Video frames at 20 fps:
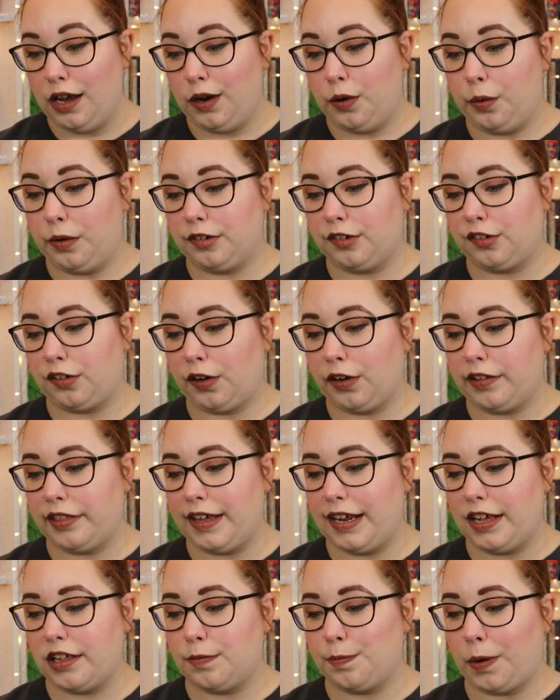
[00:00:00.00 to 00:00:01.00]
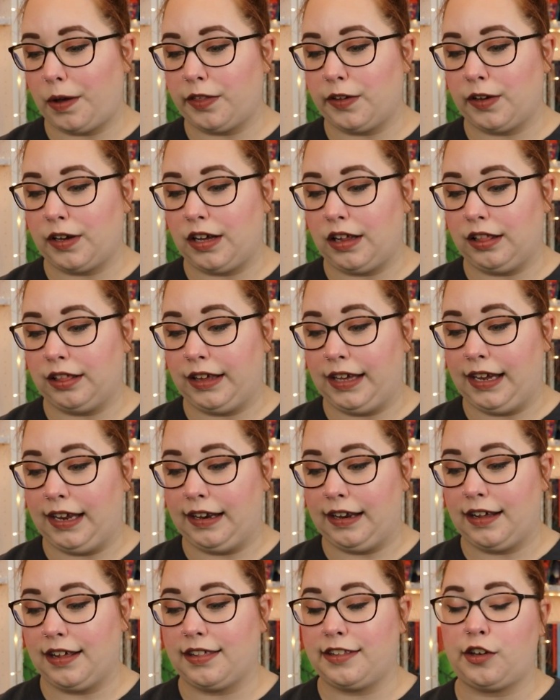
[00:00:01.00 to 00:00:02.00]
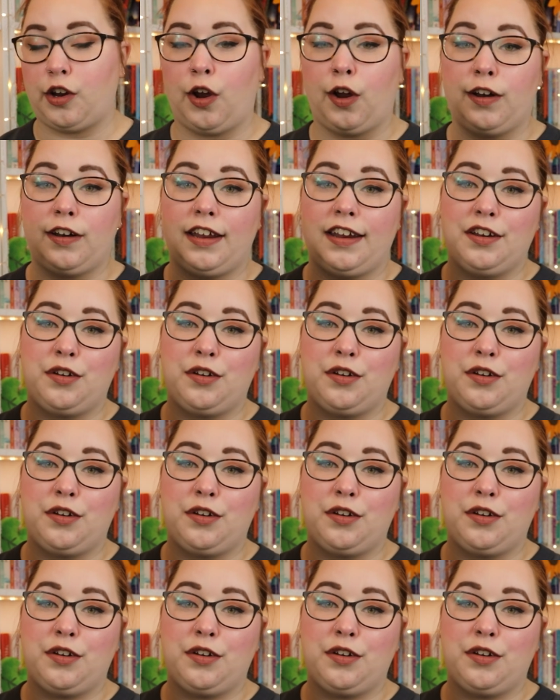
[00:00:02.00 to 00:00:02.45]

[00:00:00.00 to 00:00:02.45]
who is sure that his brother Khalid has turned